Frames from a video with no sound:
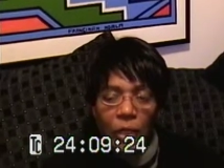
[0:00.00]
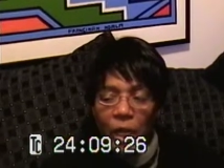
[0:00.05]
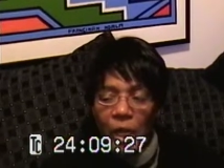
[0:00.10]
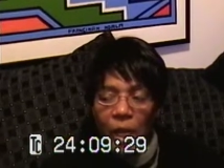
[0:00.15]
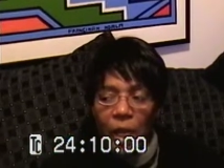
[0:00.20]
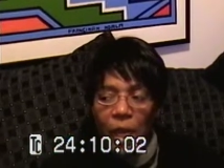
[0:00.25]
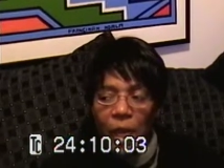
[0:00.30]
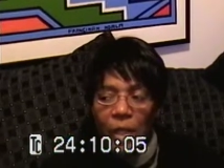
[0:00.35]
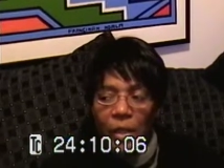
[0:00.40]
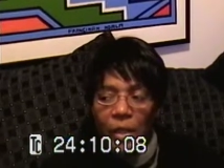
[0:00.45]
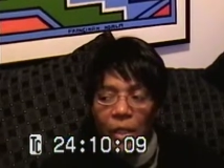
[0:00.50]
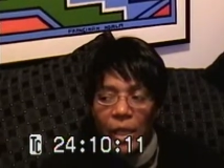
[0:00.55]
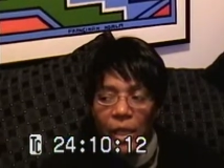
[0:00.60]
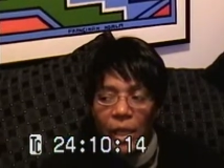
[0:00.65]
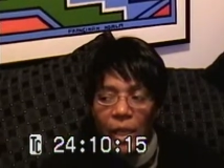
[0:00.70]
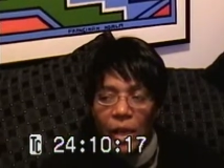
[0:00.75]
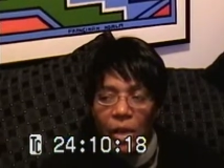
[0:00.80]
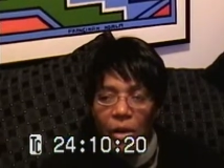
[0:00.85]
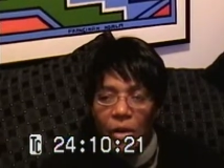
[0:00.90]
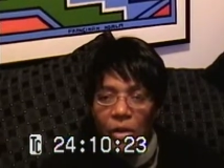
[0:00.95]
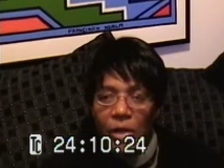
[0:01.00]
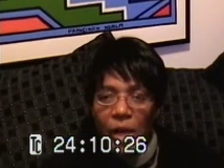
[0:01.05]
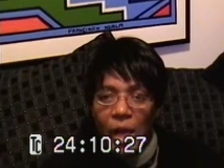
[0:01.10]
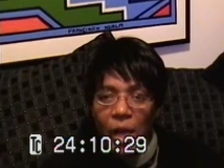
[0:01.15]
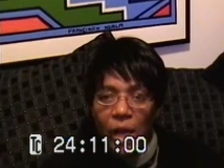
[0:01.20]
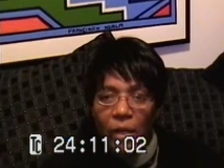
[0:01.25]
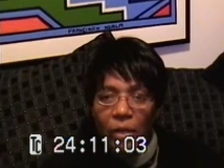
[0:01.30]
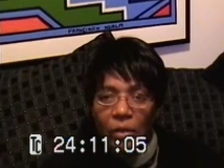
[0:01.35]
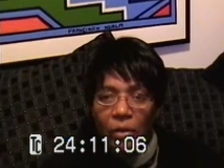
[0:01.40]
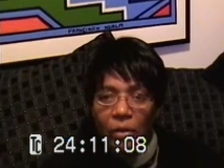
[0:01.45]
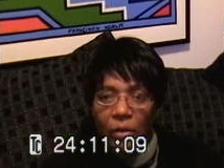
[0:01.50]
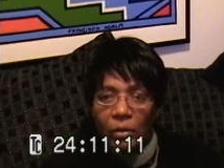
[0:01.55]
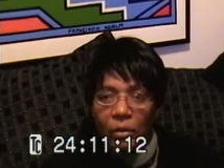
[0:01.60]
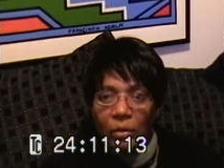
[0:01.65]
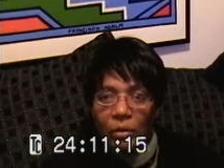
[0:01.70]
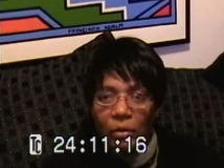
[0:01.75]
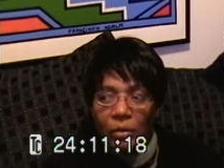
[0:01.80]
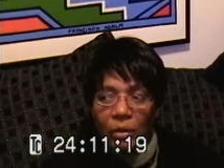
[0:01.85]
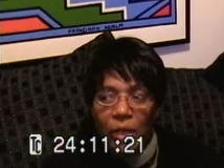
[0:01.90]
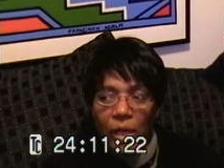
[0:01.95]
And they are not,
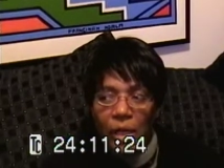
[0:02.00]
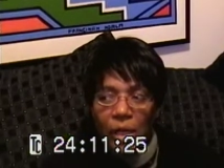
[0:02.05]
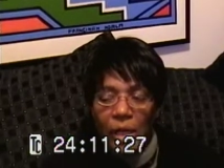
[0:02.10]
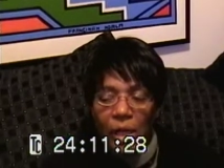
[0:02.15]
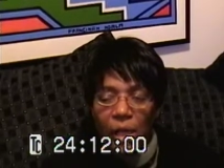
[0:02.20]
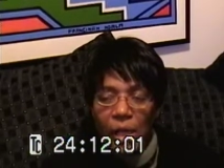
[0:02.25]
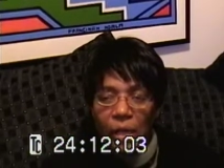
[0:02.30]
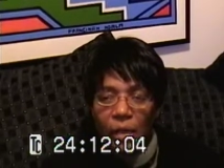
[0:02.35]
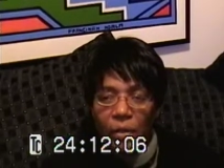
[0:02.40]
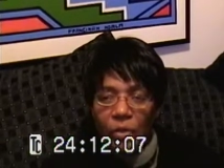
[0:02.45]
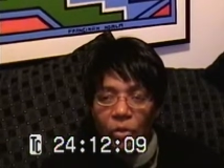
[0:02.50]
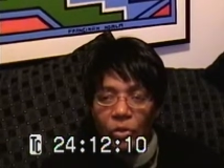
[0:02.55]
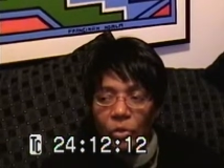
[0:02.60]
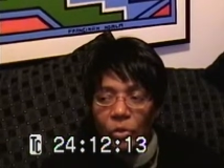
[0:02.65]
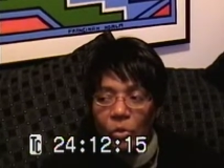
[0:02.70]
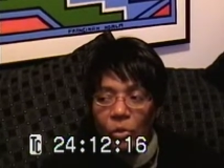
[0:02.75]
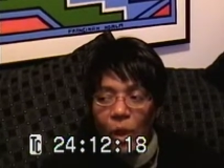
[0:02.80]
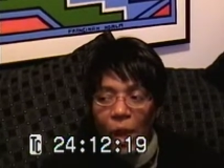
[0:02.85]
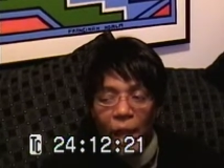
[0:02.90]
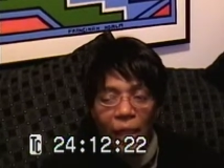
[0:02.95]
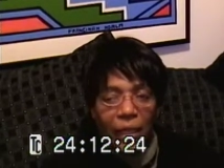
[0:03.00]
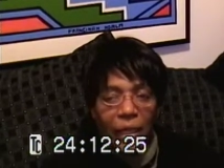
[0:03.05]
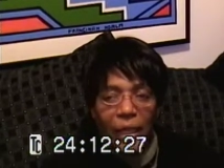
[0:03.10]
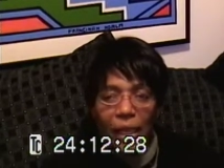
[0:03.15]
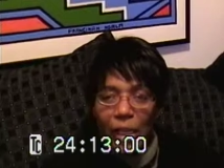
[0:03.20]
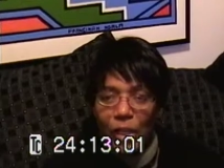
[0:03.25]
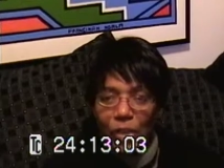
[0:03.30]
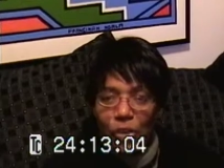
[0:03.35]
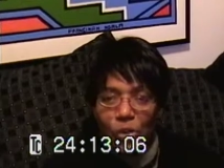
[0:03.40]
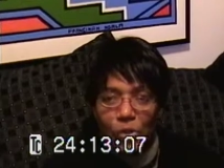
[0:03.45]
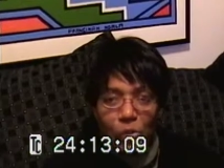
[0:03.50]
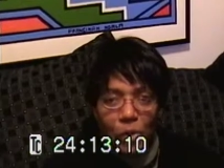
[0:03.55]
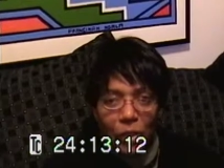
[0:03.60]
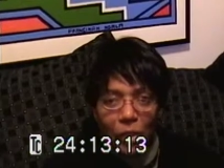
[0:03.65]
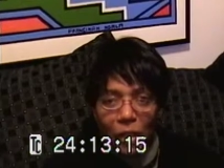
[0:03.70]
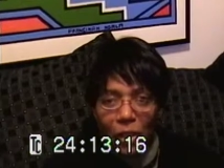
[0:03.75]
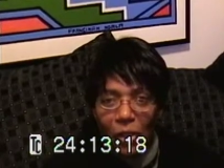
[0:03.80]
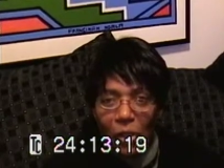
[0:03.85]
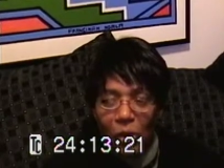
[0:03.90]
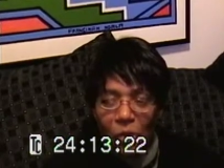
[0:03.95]
they're not, so I can't do it
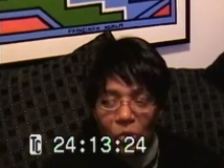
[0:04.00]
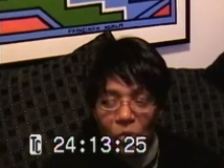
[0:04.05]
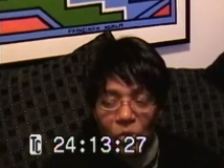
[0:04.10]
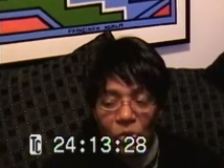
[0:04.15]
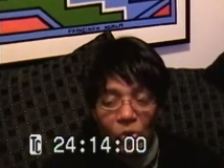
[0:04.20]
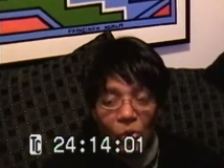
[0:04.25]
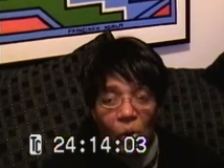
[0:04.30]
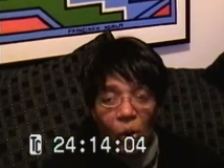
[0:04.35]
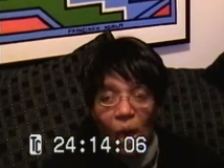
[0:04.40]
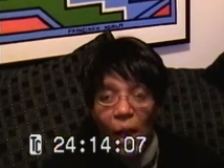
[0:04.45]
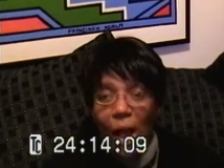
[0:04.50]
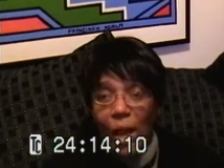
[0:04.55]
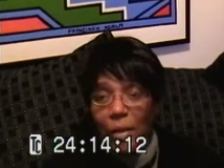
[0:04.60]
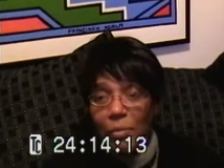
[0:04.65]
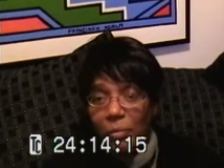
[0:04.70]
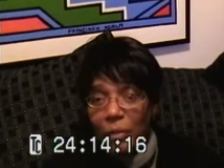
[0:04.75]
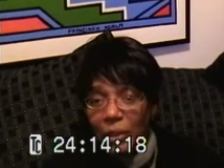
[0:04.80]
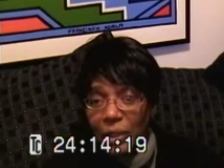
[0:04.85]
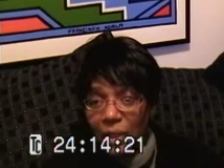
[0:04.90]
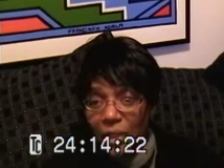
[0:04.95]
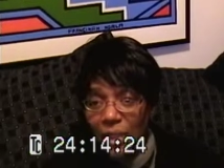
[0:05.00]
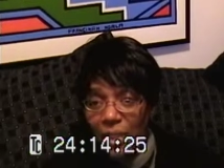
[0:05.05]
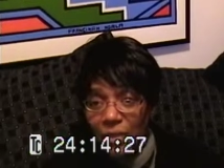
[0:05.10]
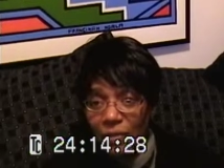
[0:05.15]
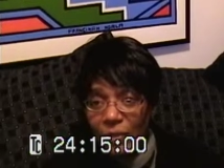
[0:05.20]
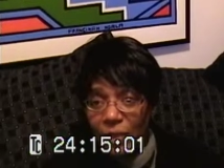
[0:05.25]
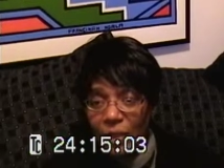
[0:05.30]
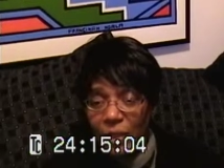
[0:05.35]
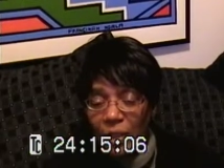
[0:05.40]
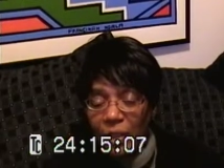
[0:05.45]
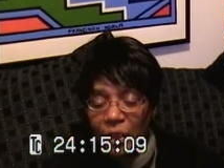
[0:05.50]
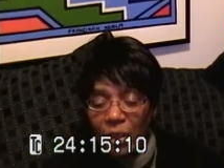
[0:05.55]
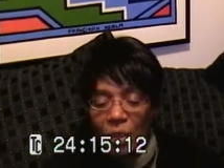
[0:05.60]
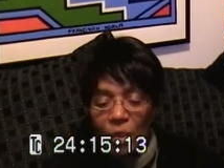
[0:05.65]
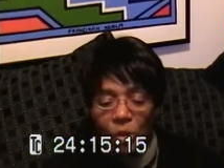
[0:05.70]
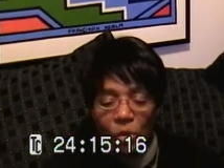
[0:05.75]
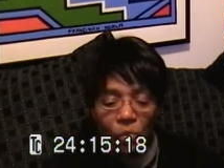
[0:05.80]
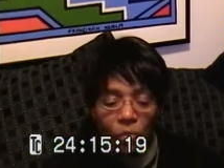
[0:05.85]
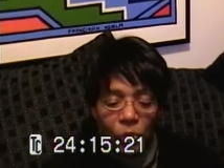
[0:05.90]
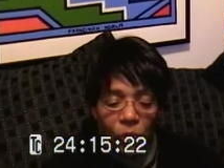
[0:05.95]
alone, so I'm leaving
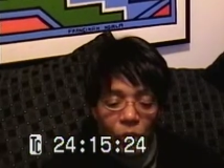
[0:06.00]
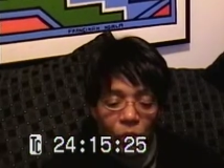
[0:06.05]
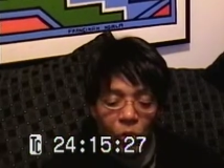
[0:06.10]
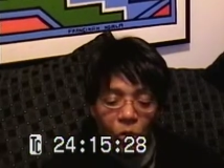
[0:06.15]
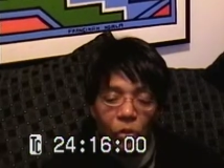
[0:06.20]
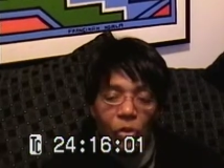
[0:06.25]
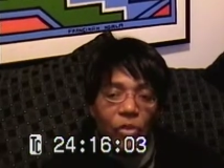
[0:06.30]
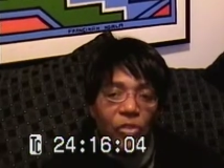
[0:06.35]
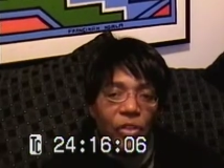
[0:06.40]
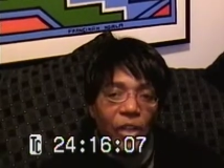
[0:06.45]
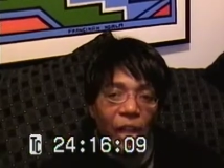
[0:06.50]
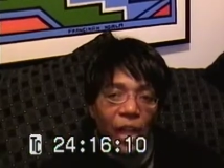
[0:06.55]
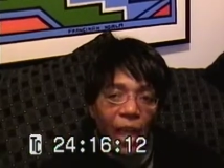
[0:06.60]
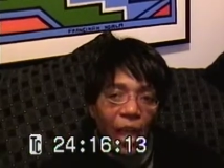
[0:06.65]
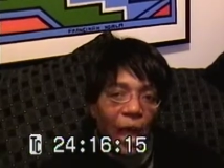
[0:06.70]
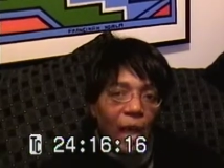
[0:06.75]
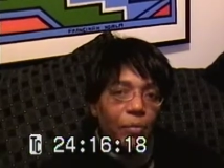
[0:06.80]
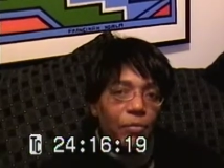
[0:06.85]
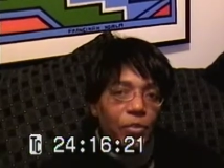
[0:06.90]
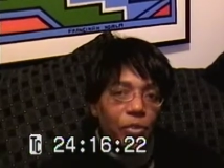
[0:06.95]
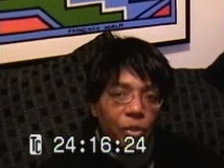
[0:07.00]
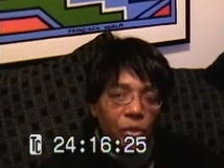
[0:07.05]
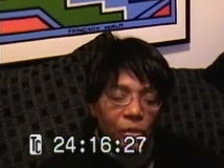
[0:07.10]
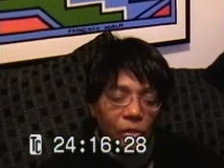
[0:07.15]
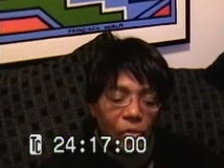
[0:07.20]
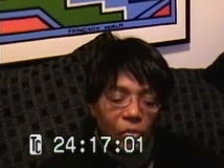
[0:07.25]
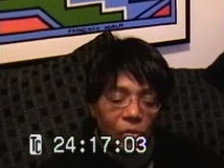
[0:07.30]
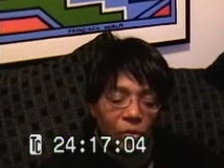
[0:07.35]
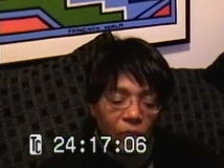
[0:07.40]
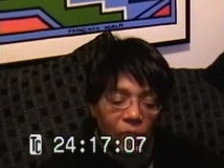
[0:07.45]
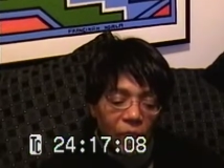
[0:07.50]
because I absolutely